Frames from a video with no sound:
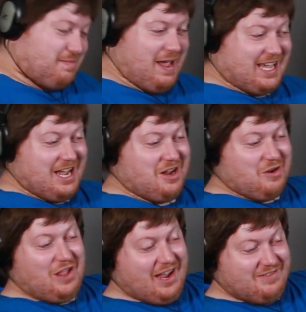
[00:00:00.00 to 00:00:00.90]
It's making
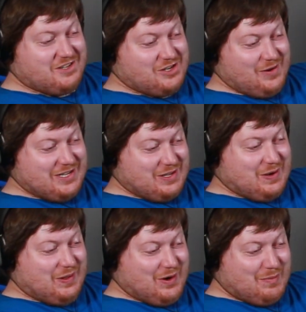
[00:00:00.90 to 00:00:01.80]
your life choice
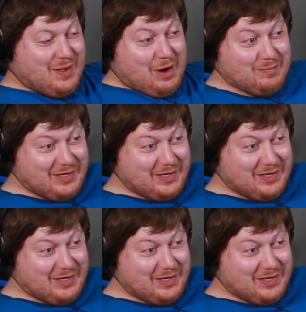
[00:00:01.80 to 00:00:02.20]
look a little better